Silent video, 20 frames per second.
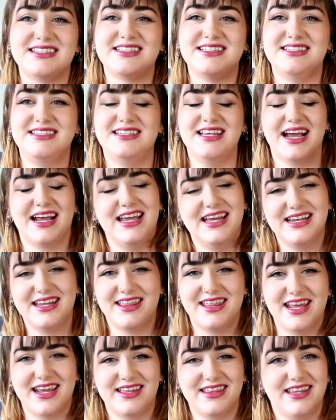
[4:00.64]
second
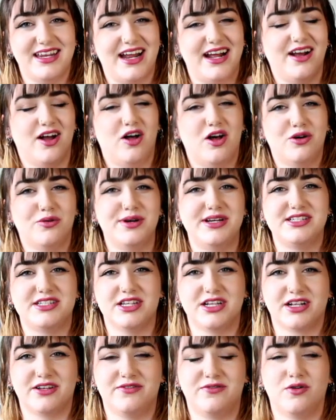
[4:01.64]
thing that I always
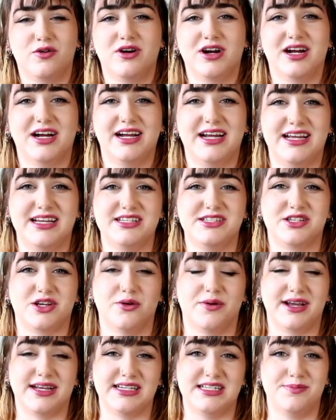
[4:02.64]
look for is
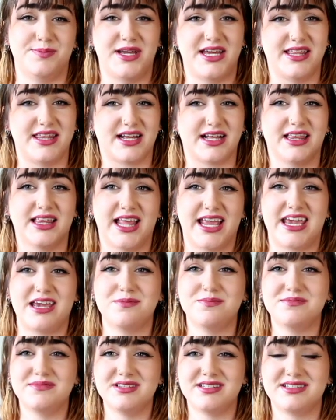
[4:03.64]
going to be the
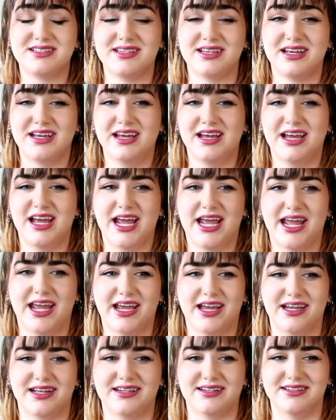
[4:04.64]
claims
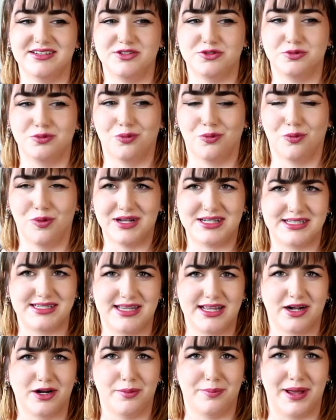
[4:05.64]
and what's
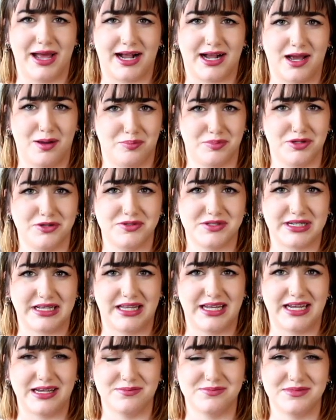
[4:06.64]
there to back up those
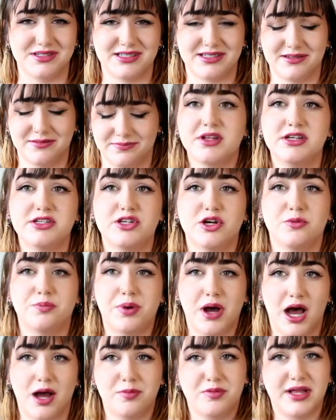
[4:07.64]
claims. So
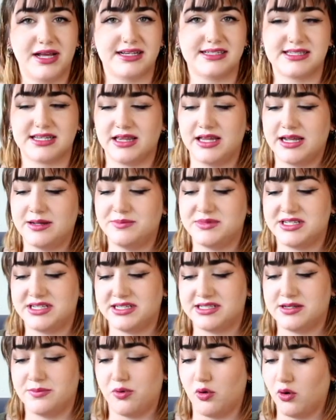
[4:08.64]
Pawplex claims
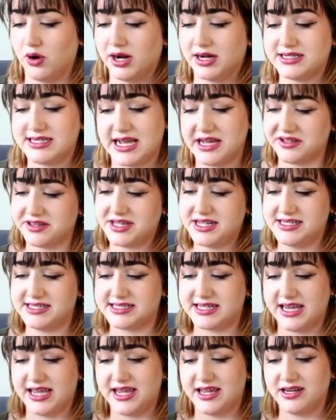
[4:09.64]
to support healthy
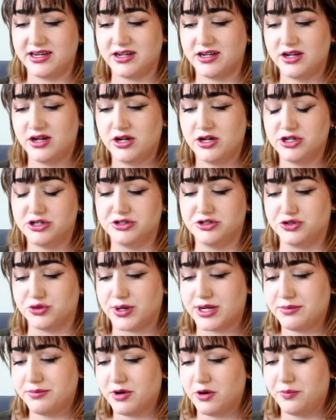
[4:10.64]
skin,
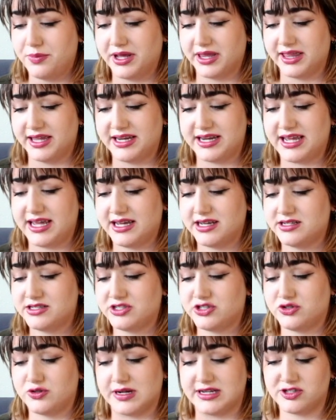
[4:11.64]
joint mobility,
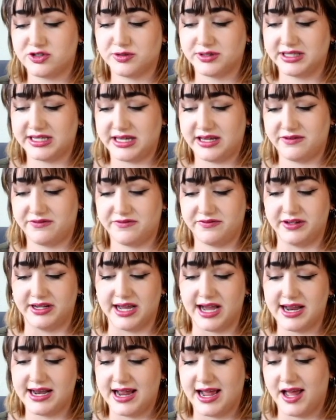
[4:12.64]
stress relief,
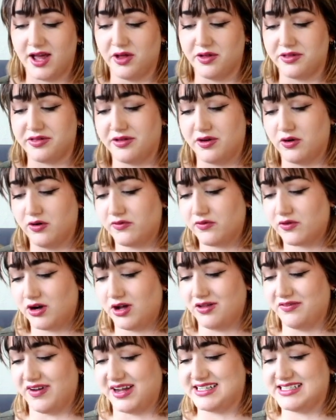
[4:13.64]
gut health,
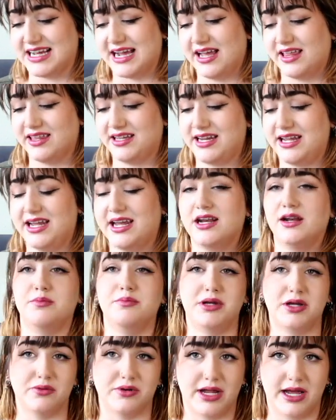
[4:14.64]
overall vitality, and
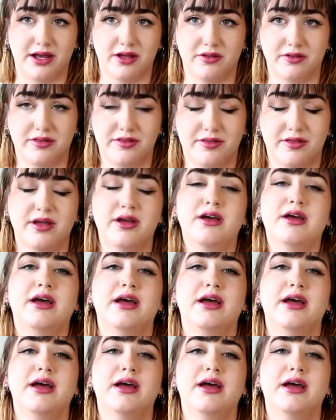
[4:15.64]
immune health.